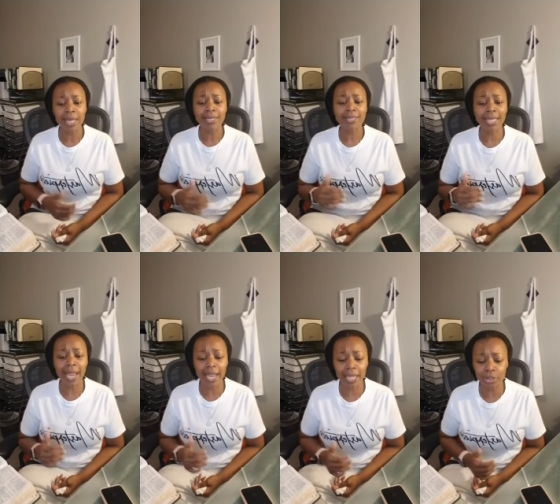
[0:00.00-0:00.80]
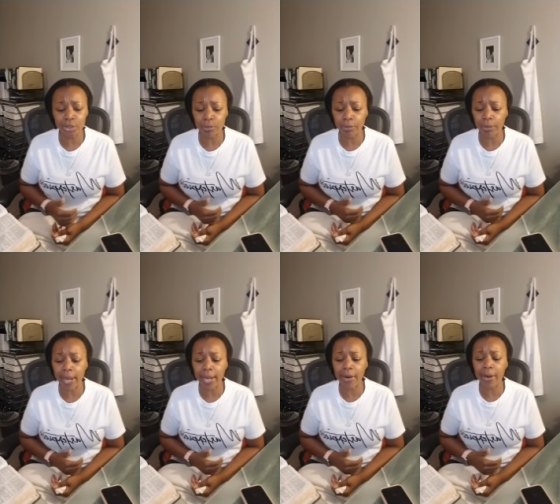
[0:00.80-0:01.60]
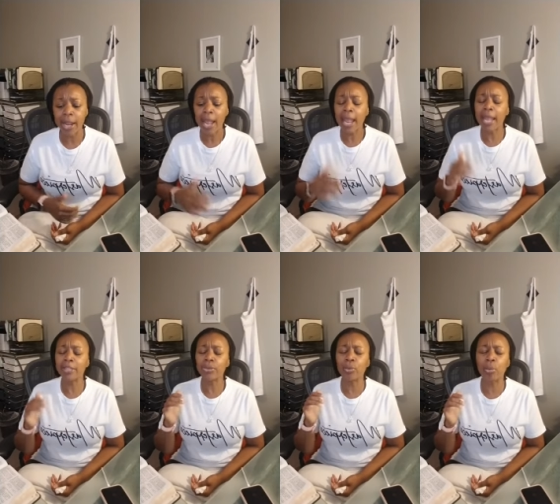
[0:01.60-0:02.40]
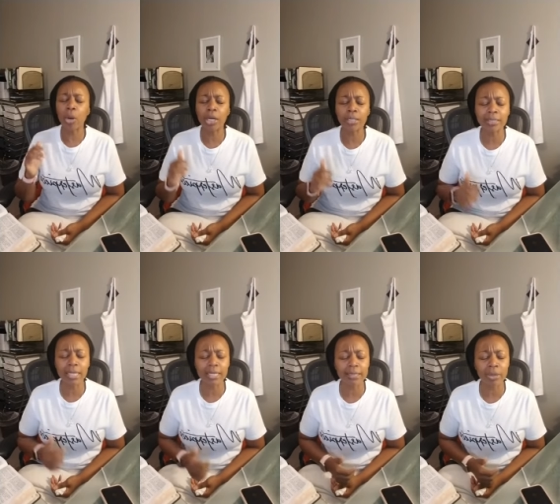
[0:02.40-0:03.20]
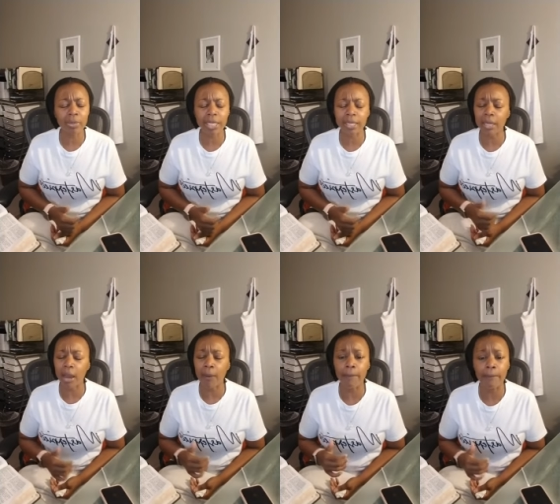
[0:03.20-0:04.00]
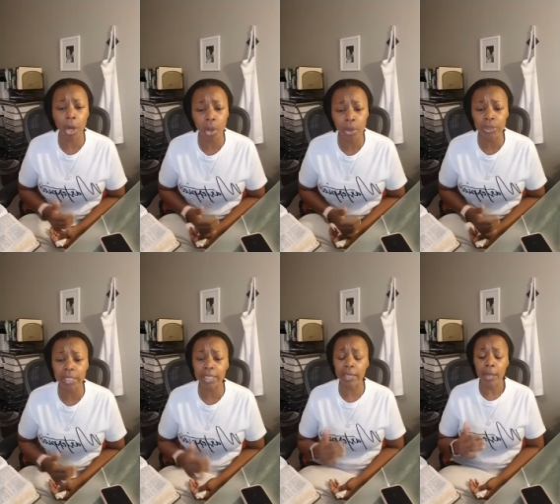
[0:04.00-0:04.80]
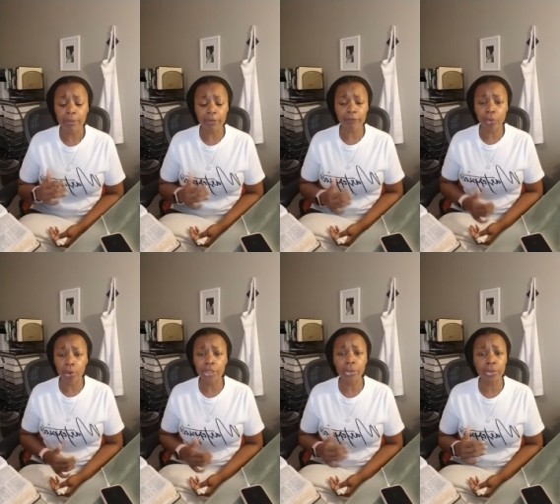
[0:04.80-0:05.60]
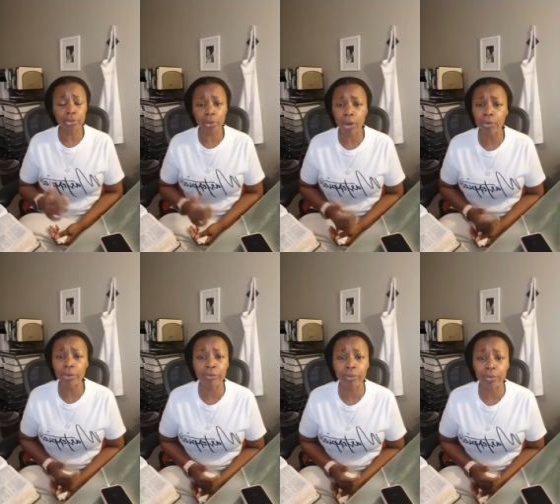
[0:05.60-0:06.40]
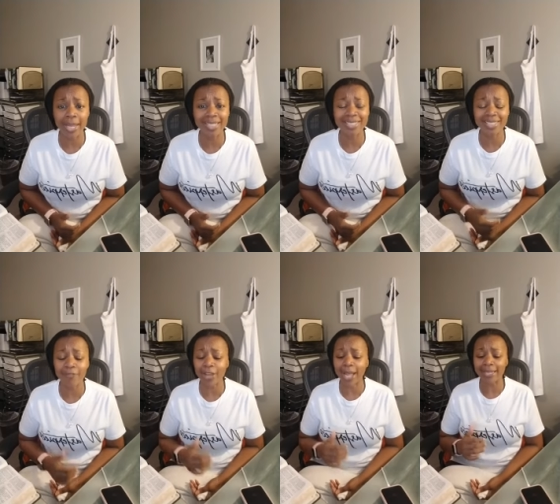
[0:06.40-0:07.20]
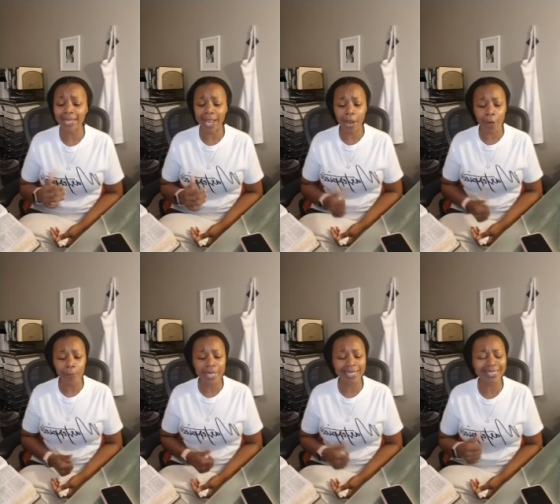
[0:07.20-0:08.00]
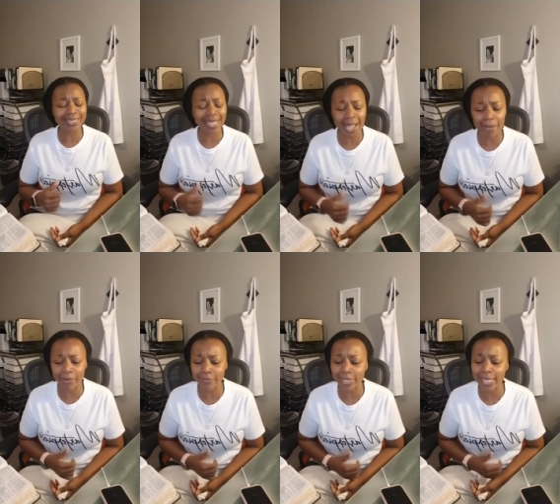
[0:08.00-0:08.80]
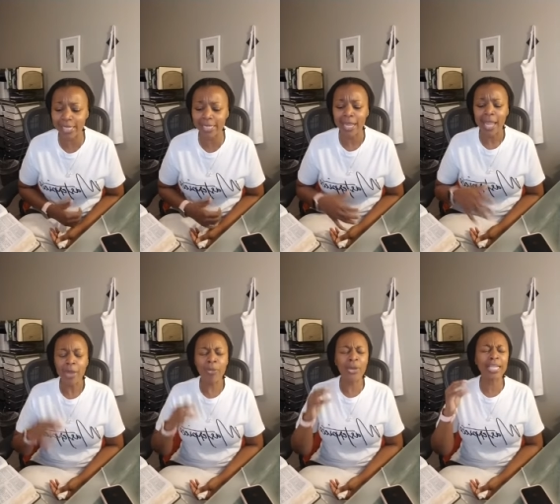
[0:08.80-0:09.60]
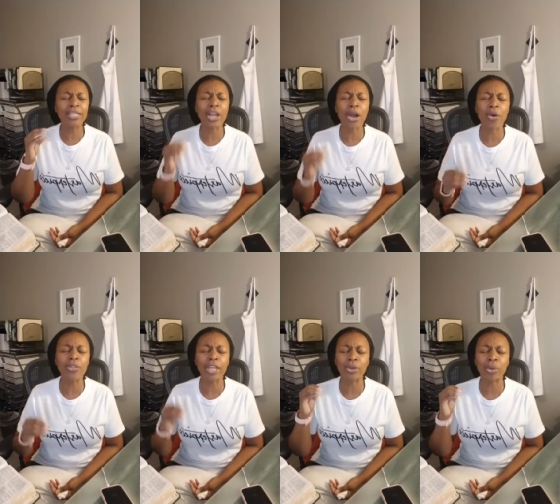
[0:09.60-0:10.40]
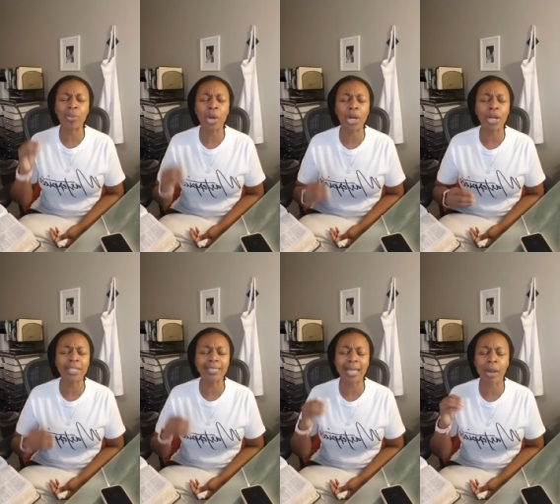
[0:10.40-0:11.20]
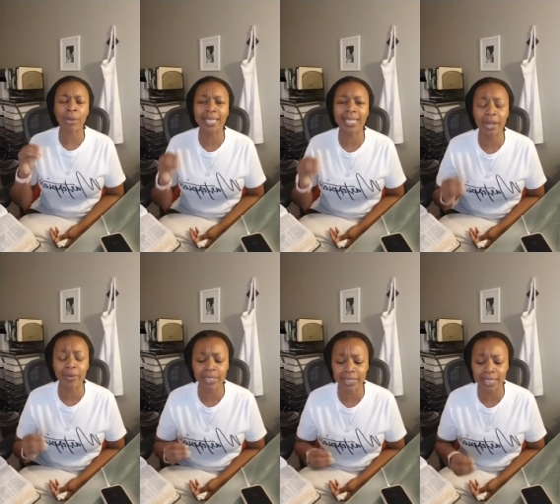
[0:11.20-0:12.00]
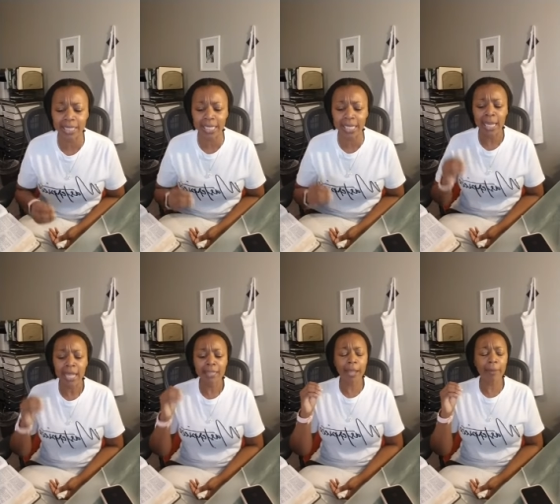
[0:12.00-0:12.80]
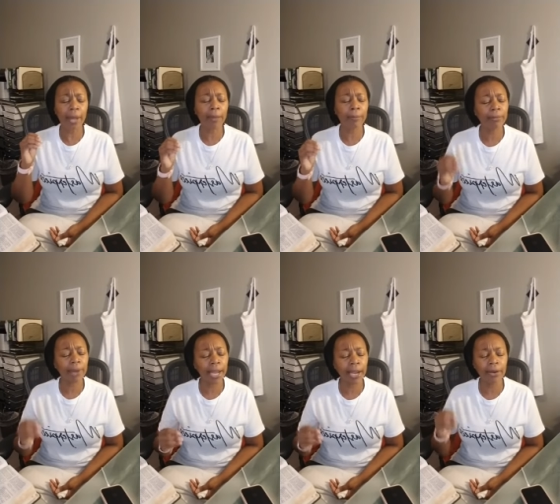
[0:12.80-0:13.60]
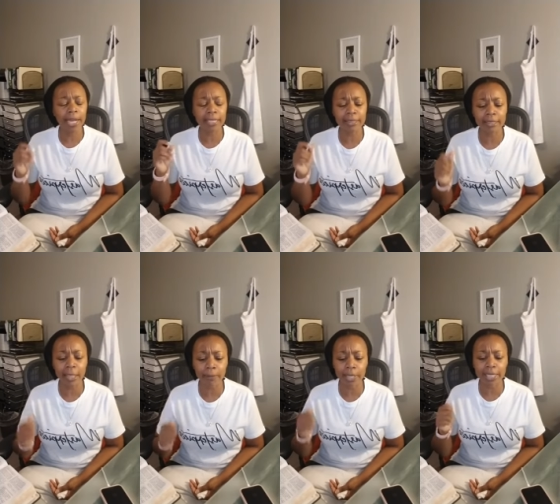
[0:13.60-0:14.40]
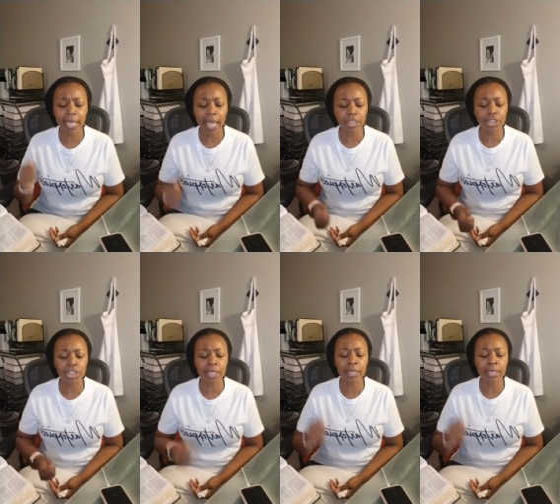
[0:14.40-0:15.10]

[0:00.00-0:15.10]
to answered prayer, and your word says that we can come boldly before your throne of grace to find help in a time of need. And we know that your word is our guarantee that by prayer and supplication